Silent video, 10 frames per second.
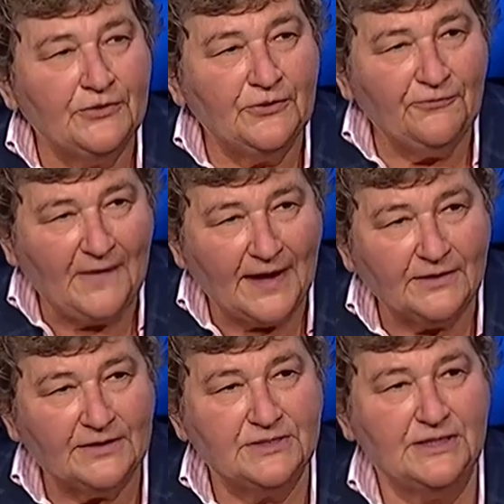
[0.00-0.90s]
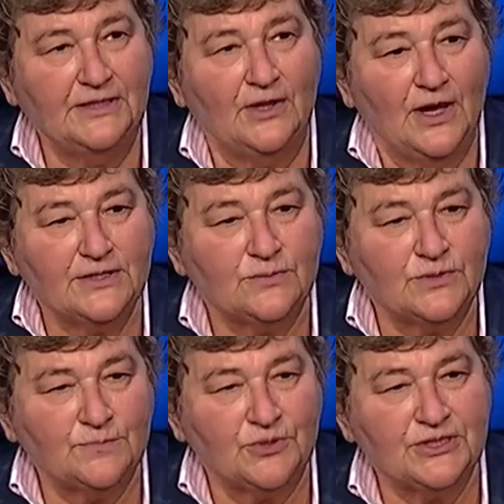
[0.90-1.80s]
the fact that DDoS
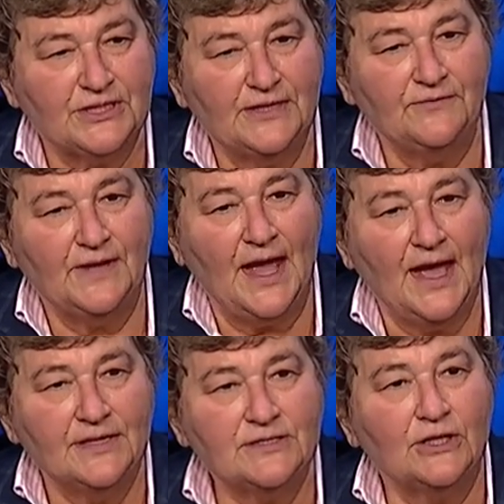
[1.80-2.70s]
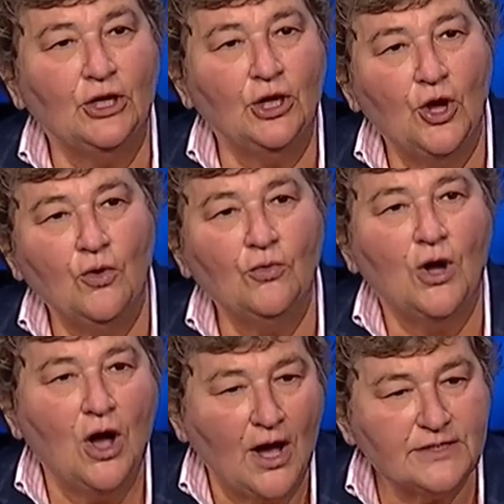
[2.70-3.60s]
was perceived as low
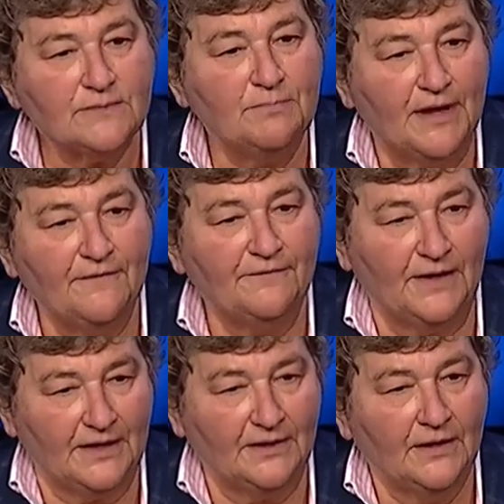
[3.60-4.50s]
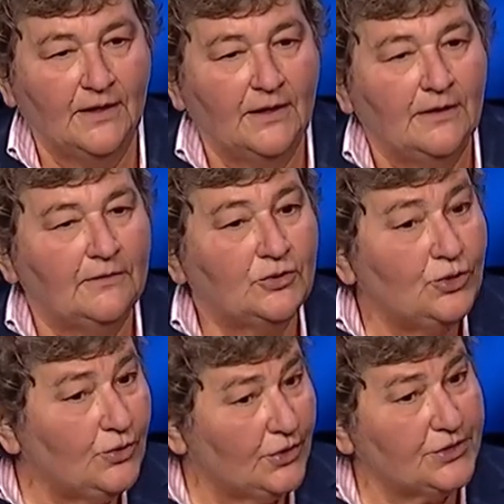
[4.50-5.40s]
cost benefit
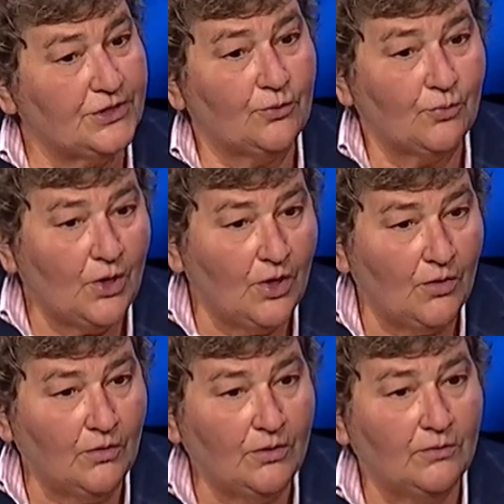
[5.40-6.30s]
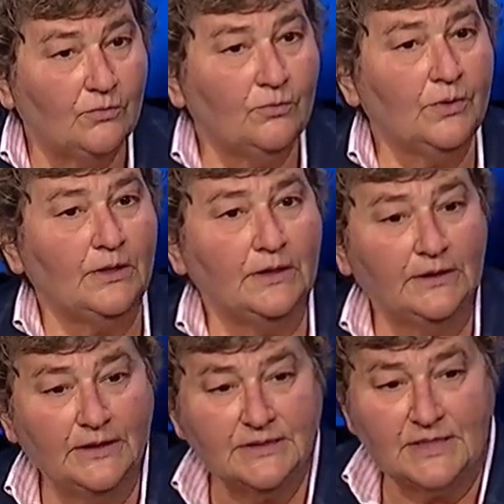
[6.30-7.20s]
two years in a row really
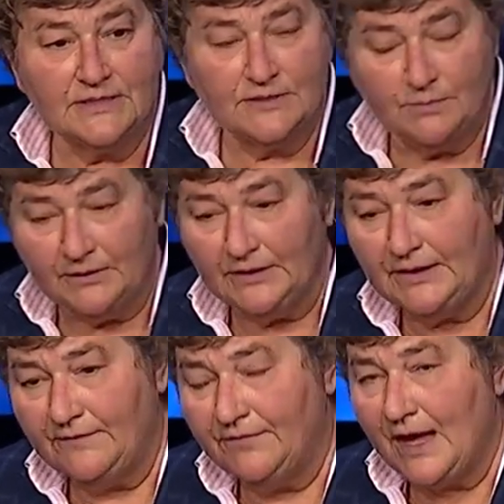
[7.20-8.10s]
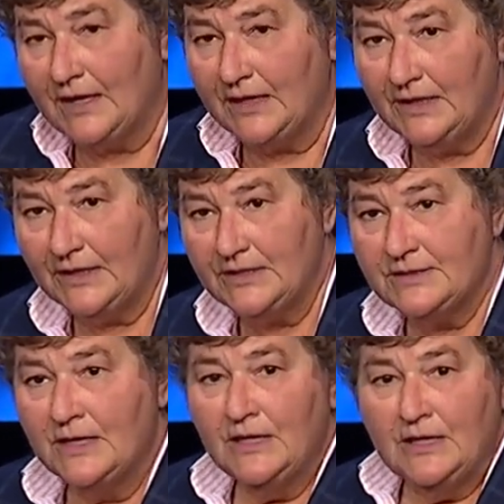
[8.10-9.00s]
leads us to believe that it
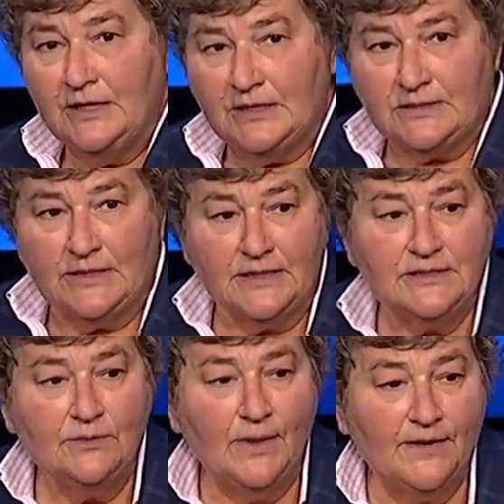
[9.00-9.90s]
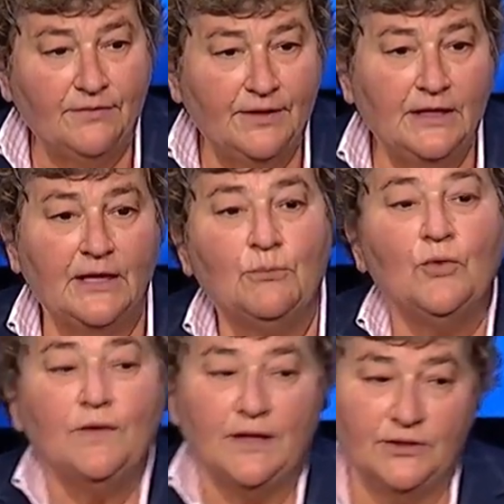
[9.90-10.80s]
is this legacy way of thinking
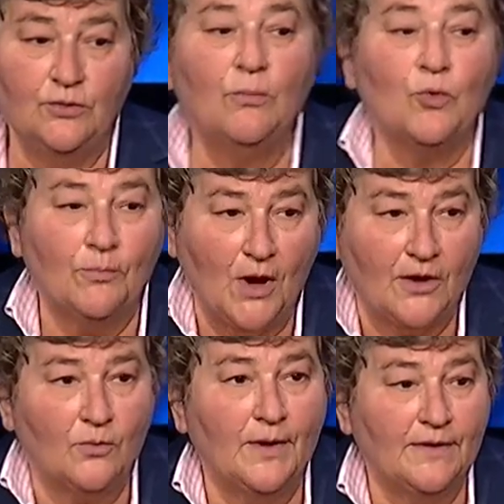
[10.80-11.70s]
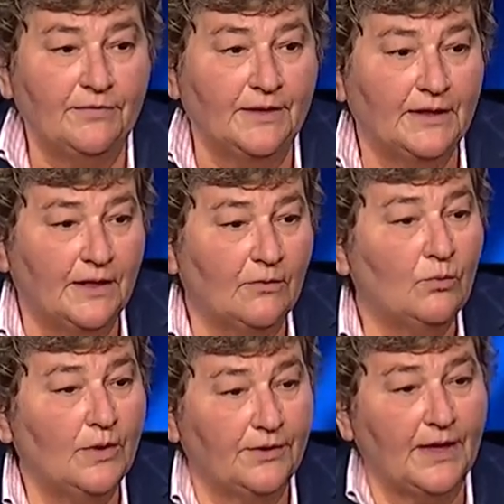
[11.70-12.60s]
moving into a more modern way of thinking
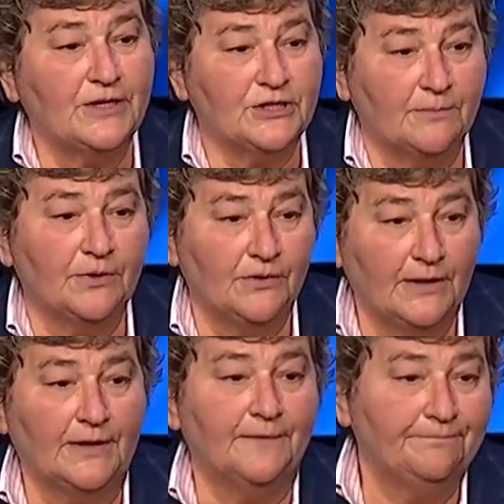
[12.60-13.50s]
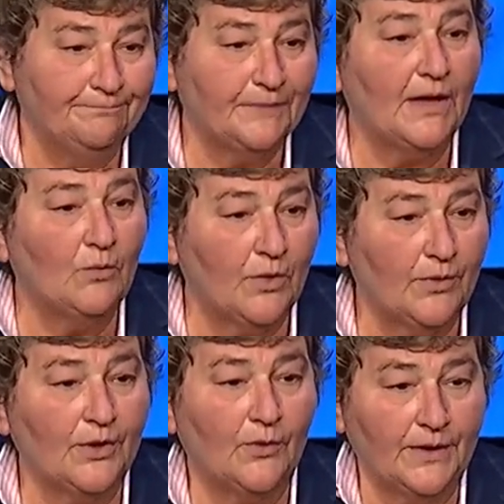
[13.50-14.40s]
with edge computing and, and where
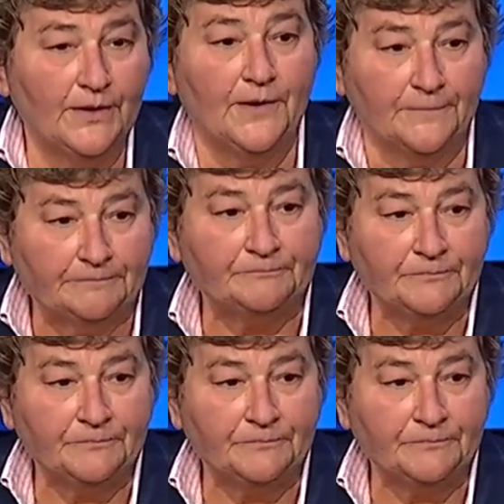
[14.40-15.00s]
we're going there.